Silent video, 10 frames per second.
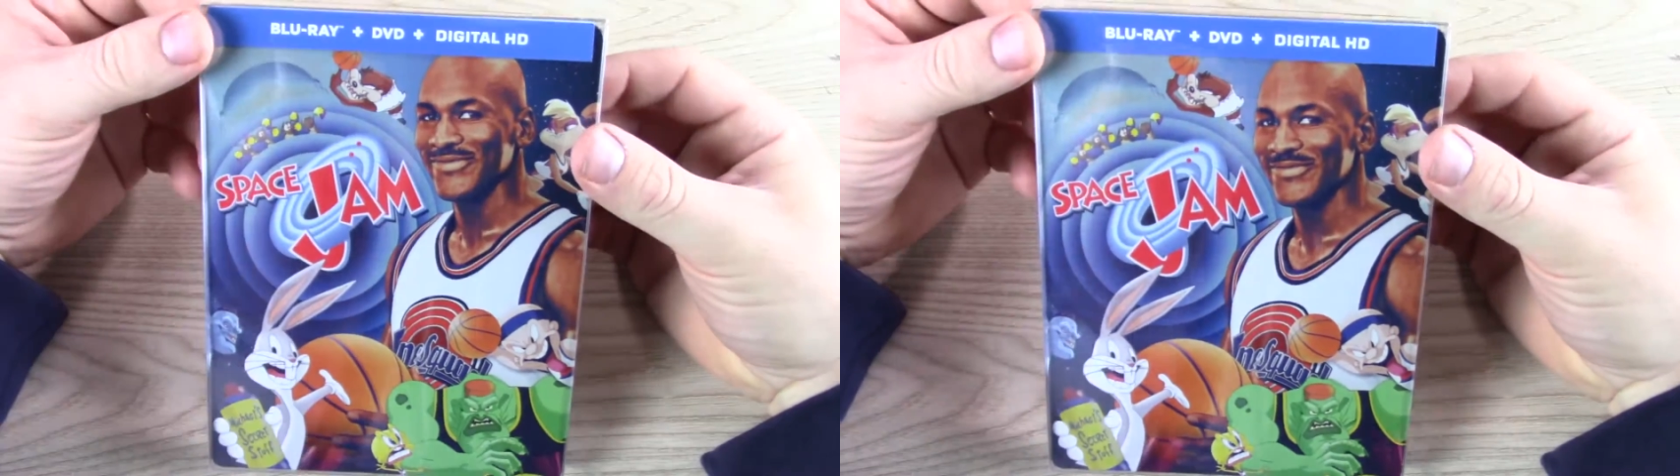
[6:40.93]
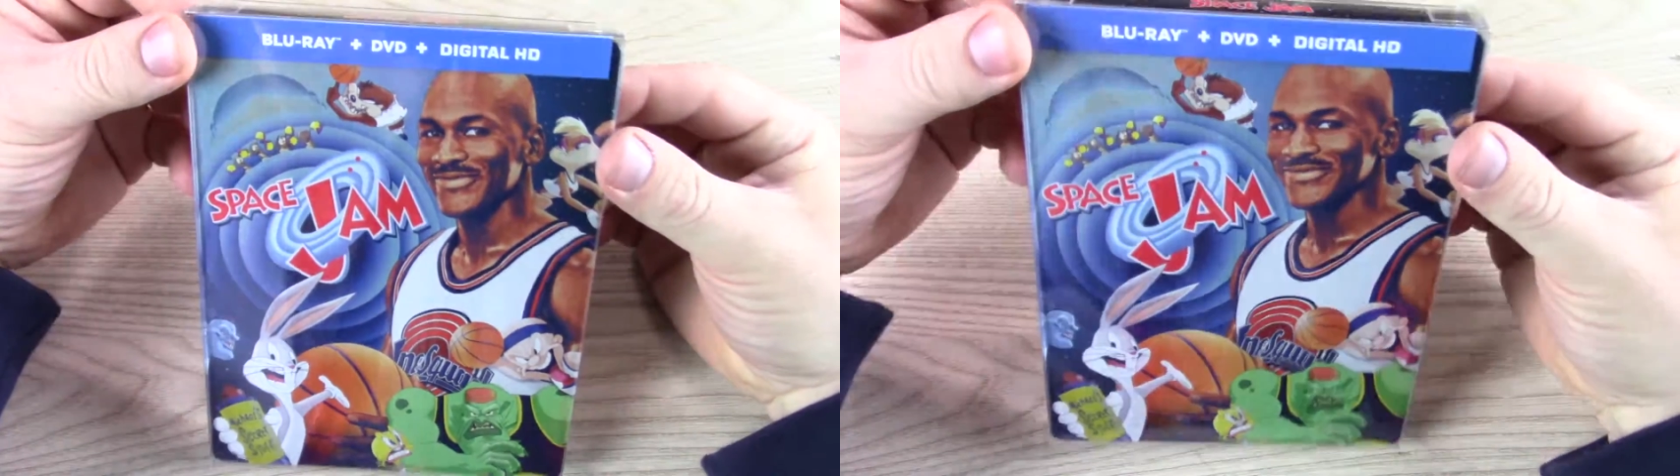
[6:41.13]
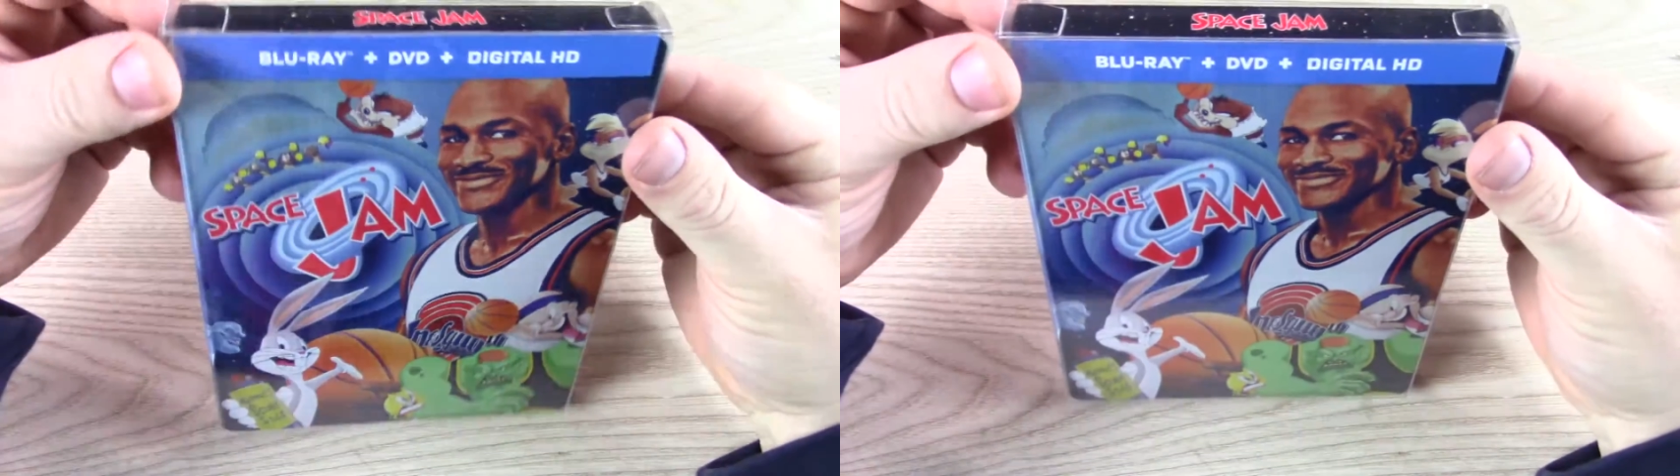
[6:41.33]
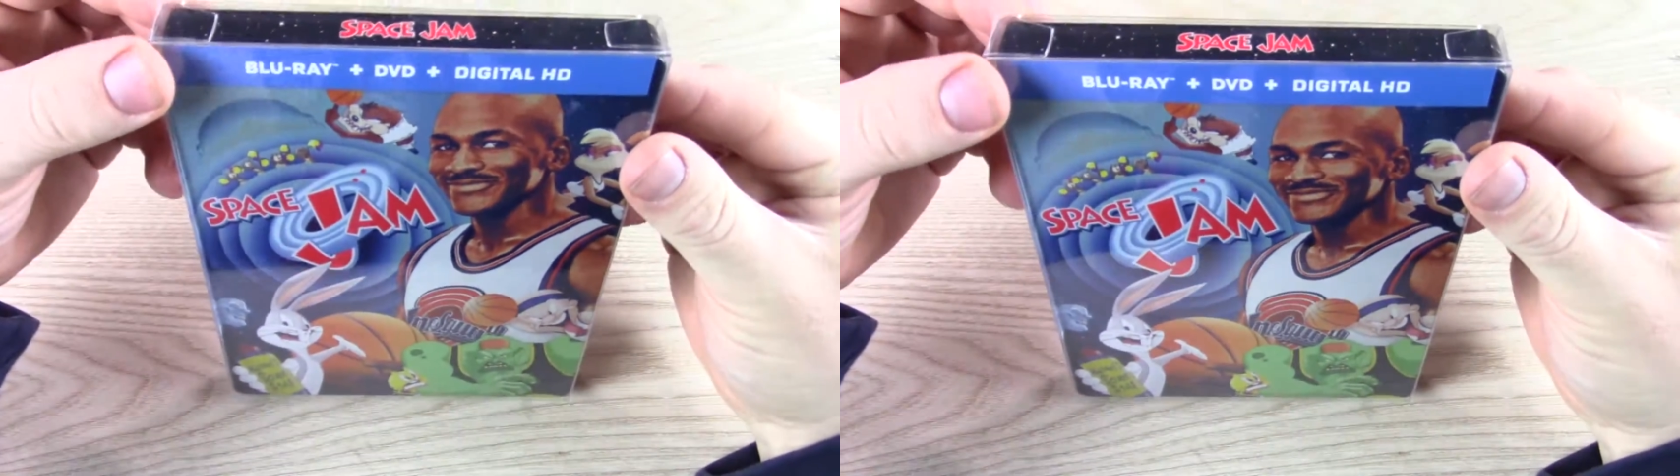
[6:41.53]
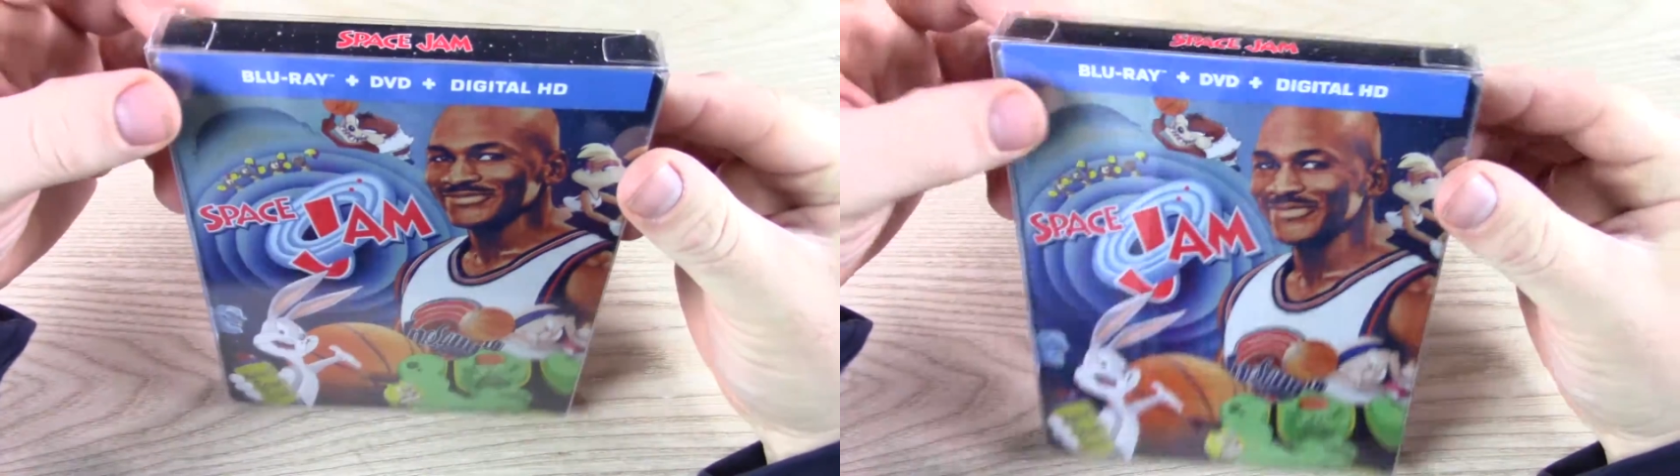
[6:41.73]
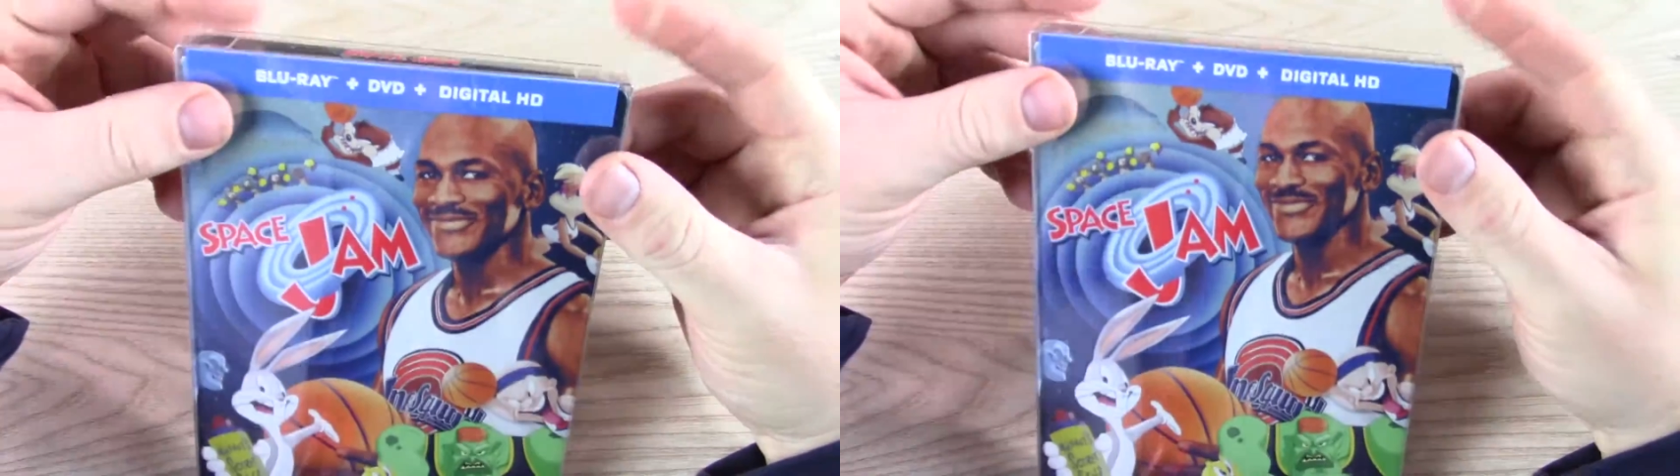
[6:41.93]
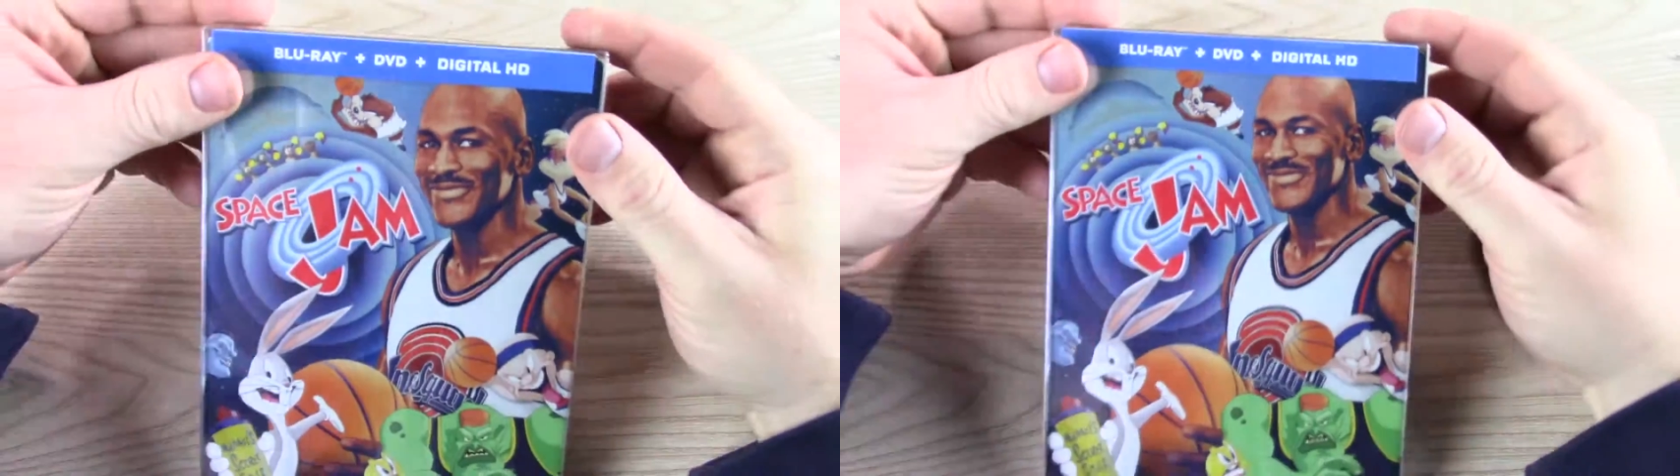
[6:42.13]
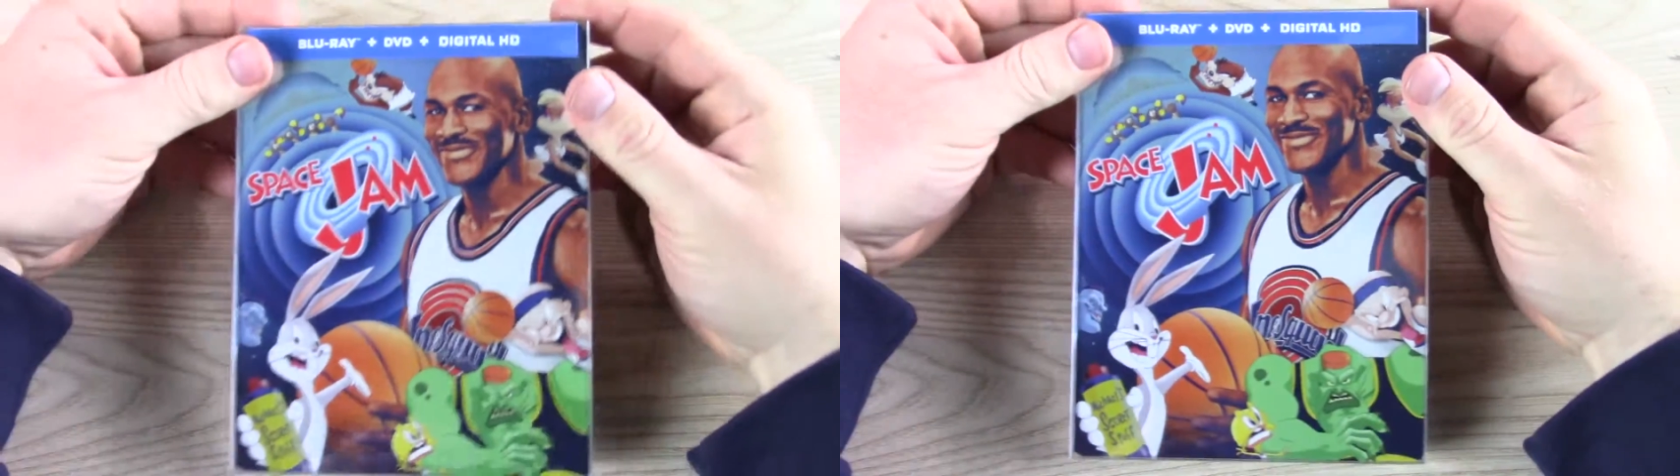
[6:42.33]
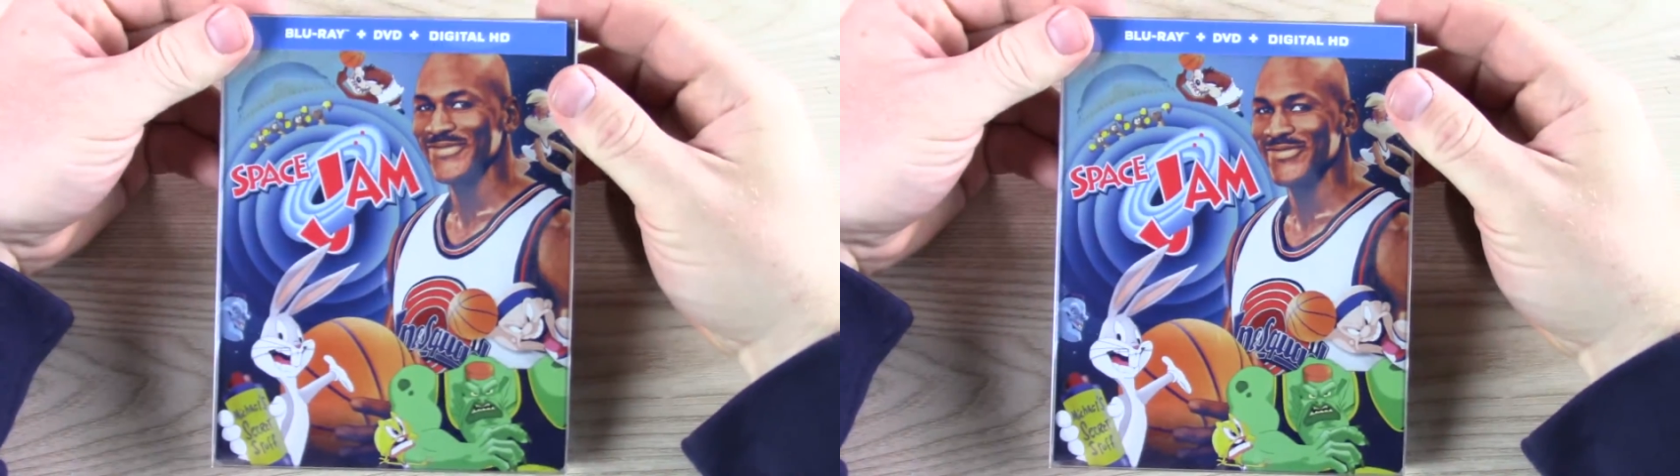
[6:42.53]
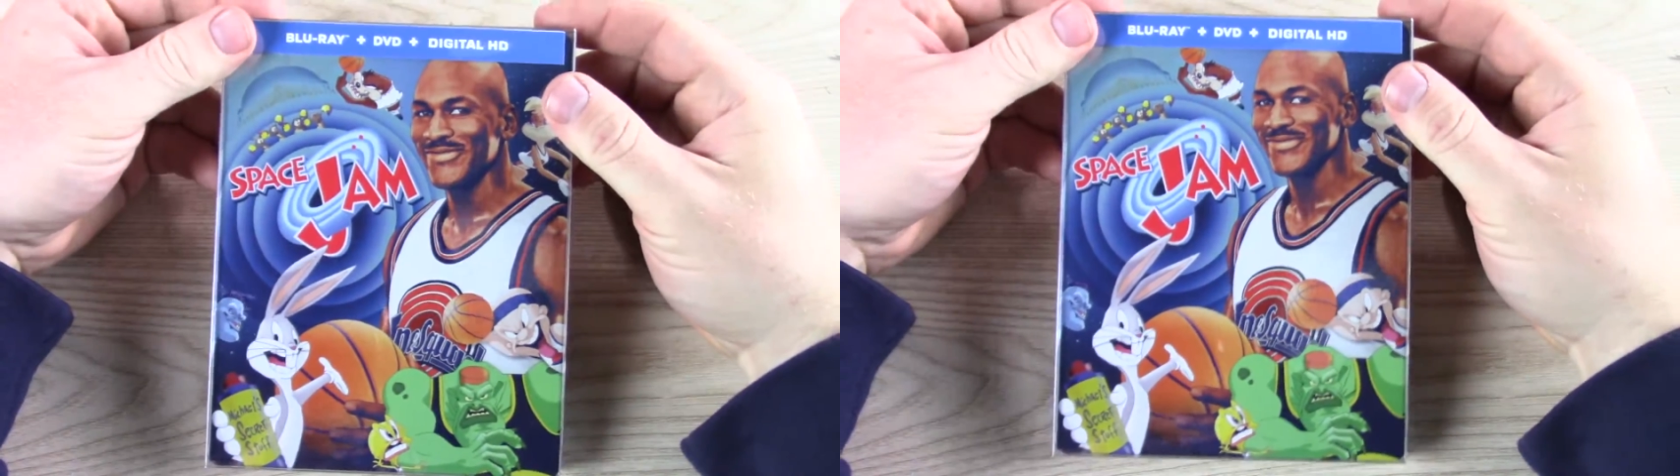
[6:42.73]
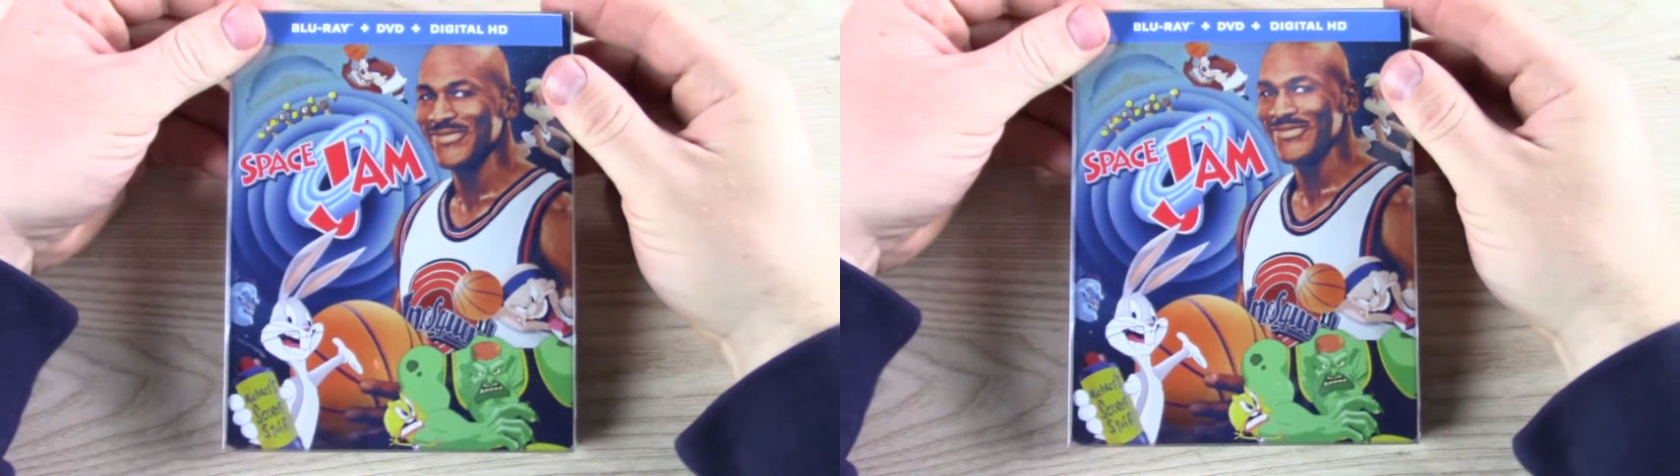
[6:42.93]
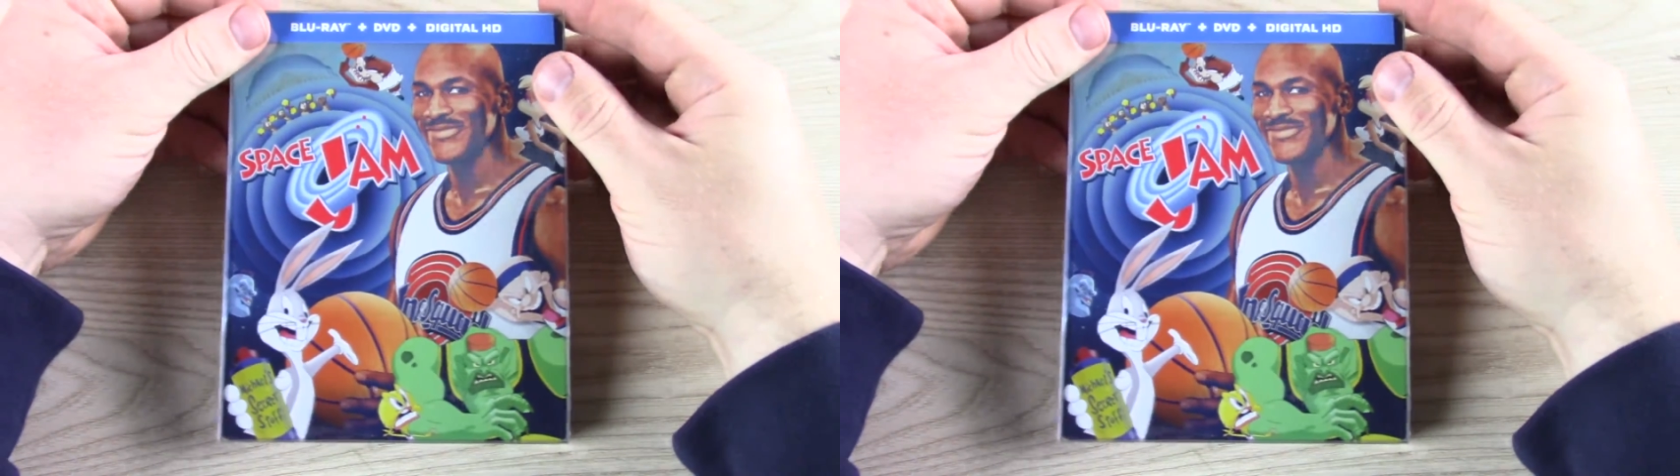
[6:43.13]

All right, well, if you guys enjoyed this